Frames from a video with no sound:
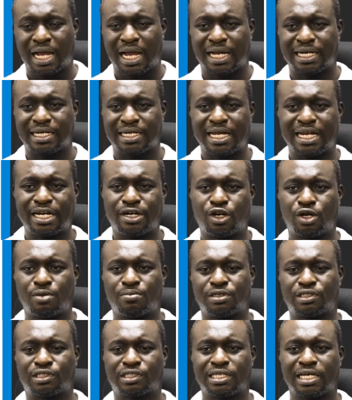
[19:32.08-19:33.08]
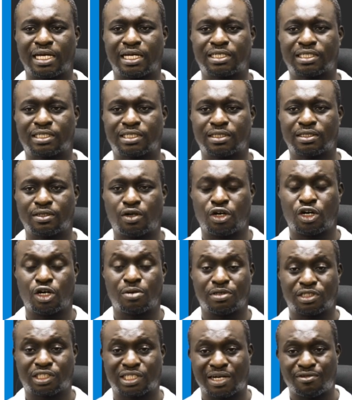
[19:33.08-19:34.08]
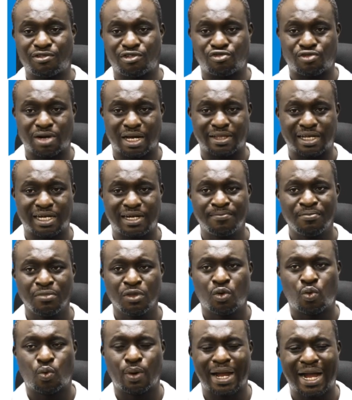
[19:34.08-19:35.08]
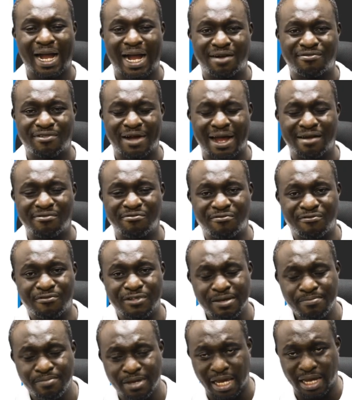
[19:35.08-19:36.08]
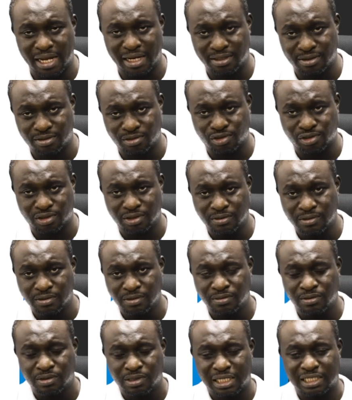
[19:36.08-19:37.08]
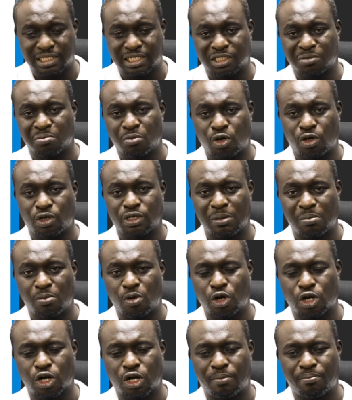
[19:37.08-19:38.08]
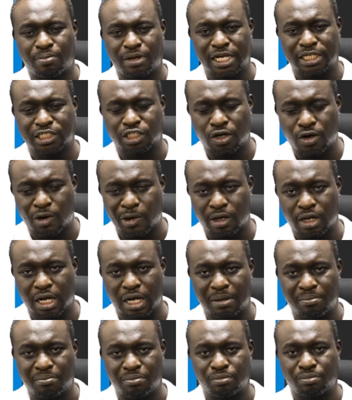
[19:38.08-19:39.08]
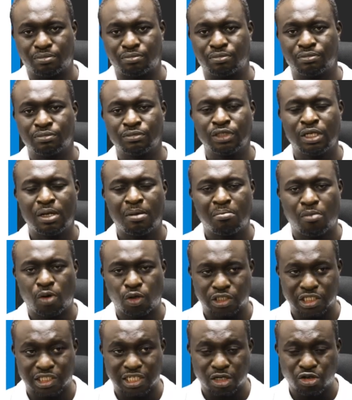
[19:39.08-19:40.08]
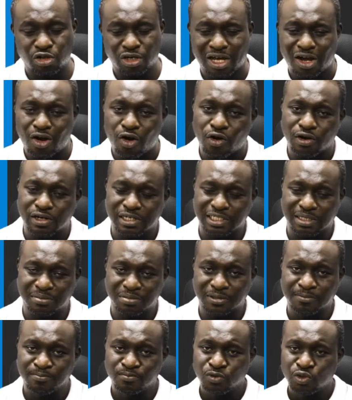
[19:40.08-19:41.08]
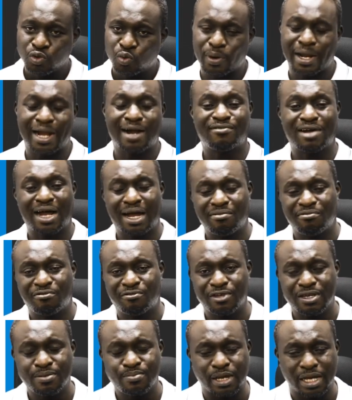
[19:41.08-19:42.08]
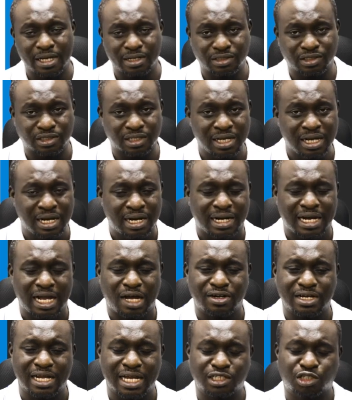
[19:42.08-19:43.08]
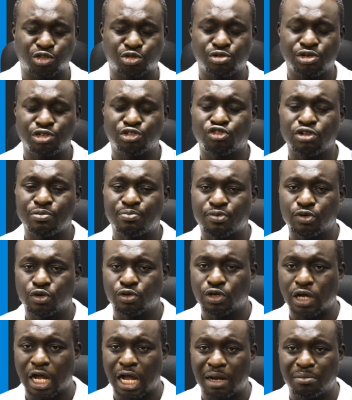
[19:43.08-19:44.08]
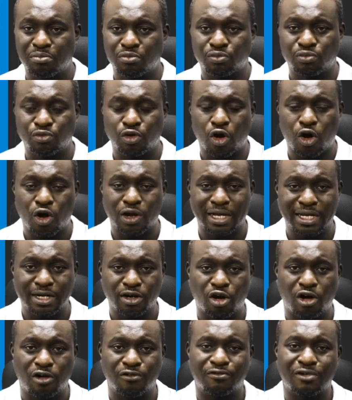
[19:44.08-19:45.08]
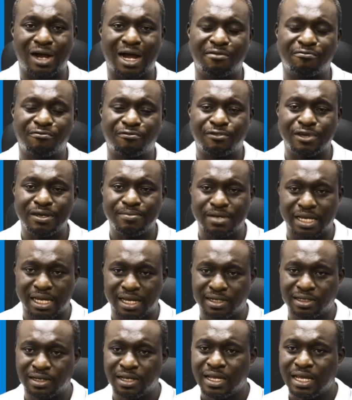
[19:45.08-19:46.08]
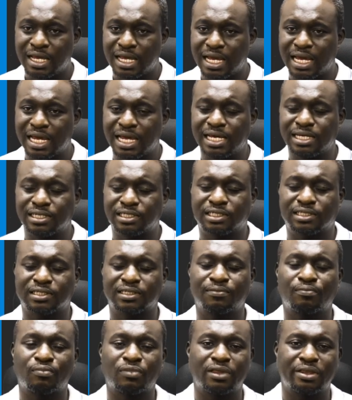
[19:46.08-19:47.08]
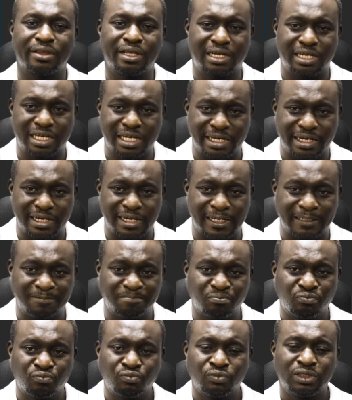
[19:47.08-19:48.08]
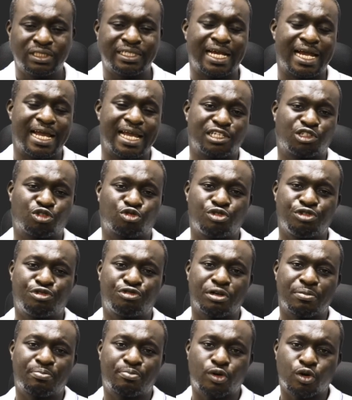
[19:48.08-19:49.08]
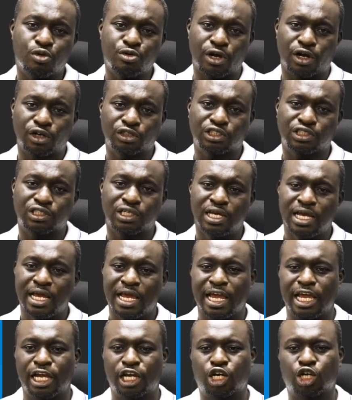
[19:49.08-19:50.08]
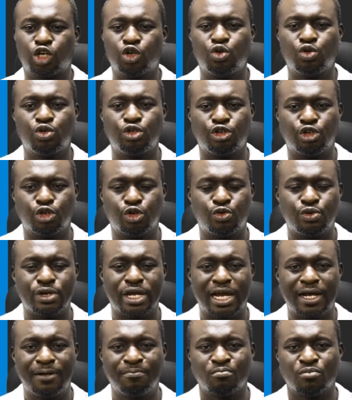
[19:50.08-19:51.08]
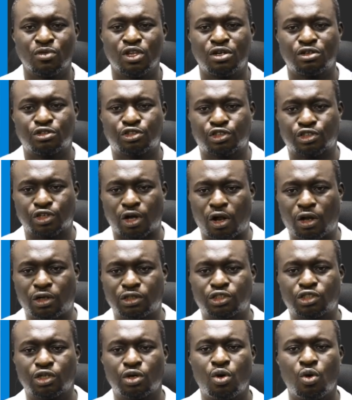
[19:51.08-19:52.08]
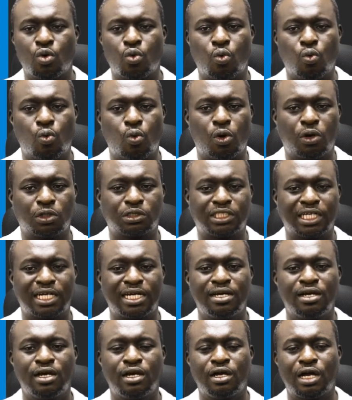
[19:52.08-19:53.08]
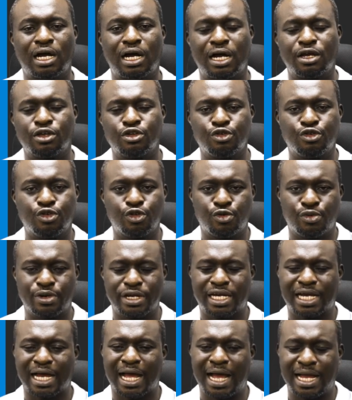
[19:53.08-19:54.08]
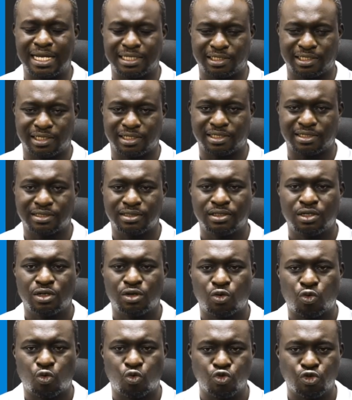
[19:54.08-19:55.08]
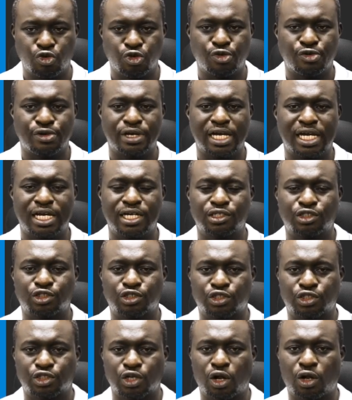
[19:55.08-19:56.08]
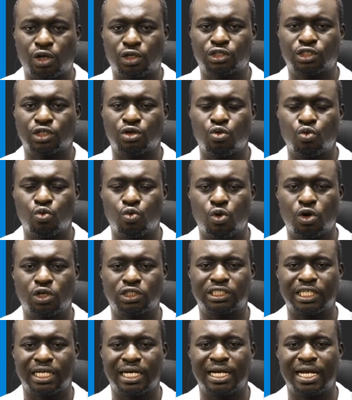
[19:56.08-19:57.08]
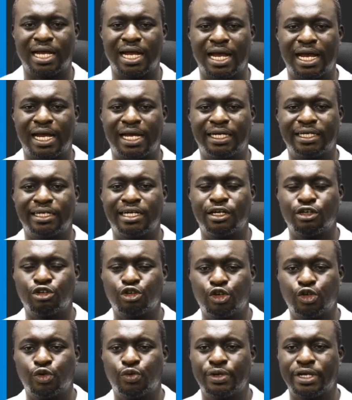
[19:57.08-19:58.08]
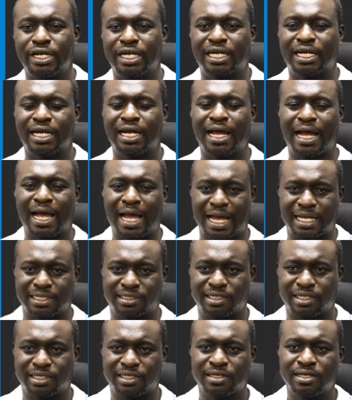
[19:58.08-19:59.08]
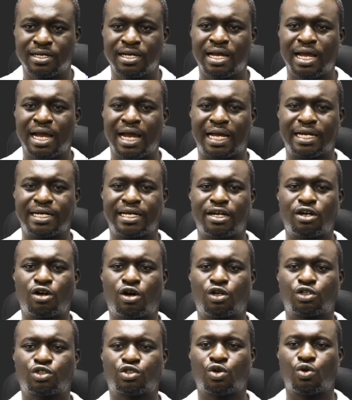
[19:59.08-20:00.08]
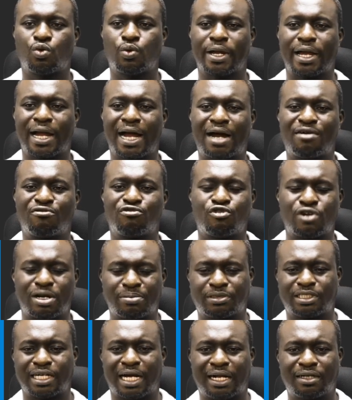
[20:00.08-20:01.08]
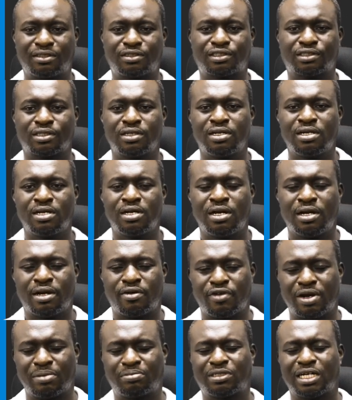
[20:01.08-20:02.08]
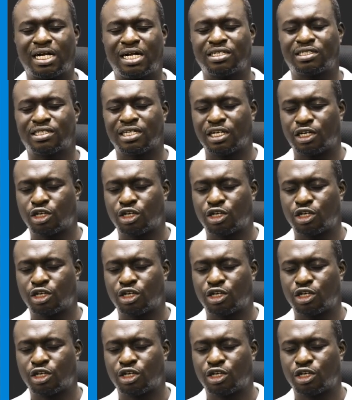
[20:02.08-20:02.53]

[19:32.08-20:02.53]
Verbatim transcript: And then number six, or number seven rather, we have amphibians. This is more the more complex um, multicellular organisms. We have amphibians. Now, the excretory pro, um, organ of amphibian is the kidney. Their excretory products include urea, salt, water, uric acid. Urea, salt, water, and uric acid. And then also we have reptiles. Reptiles